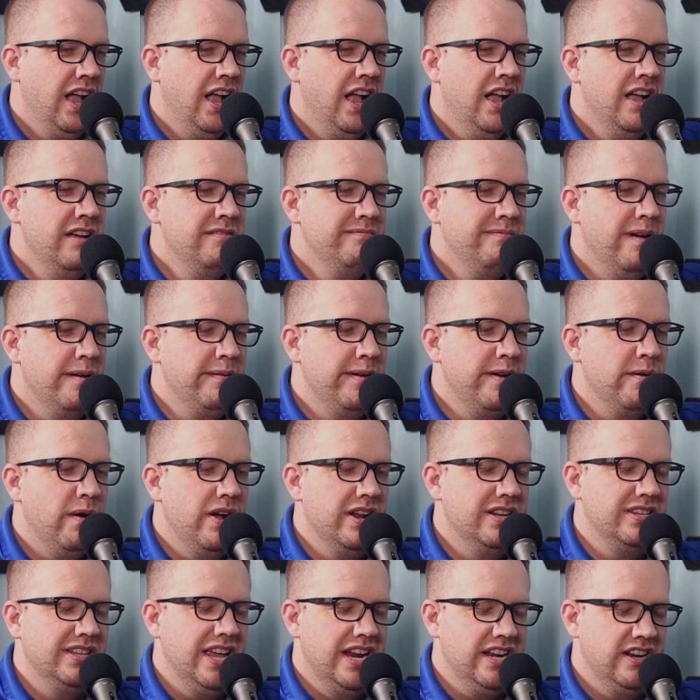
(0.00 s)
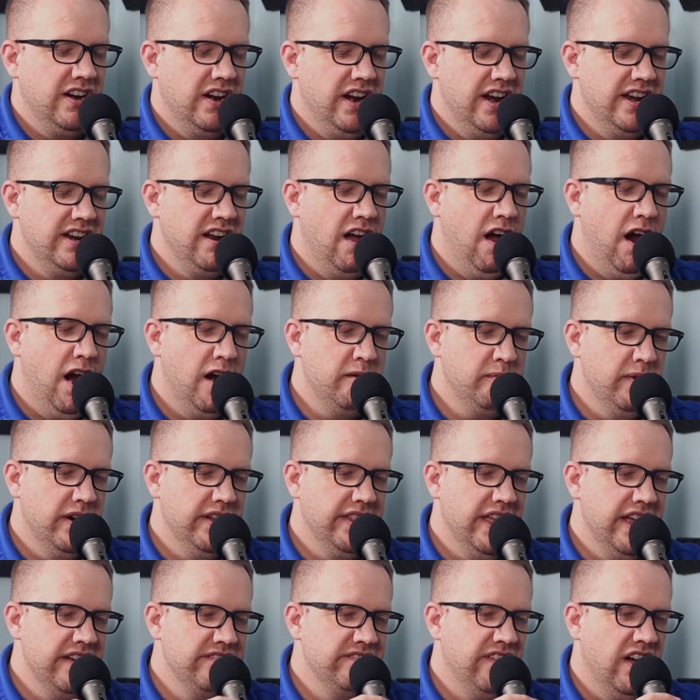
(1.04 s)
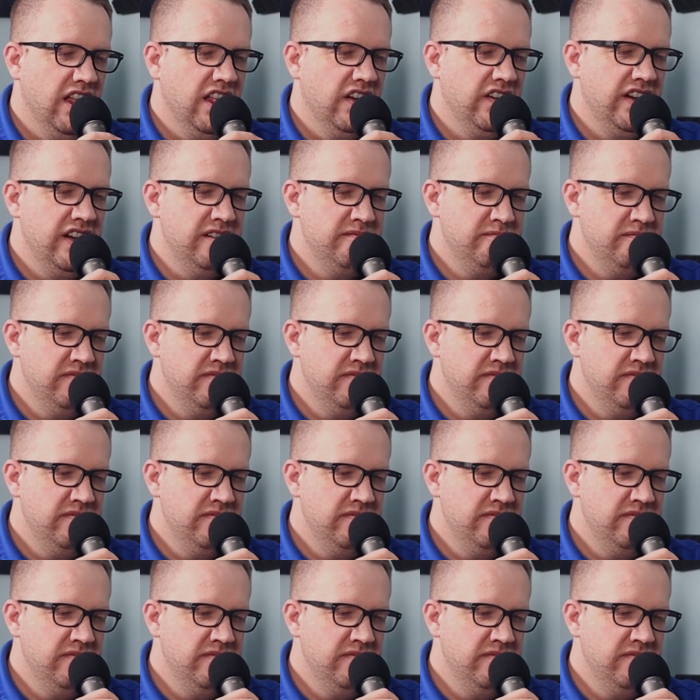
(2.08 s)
Maybe once they turn into armor, they follow him.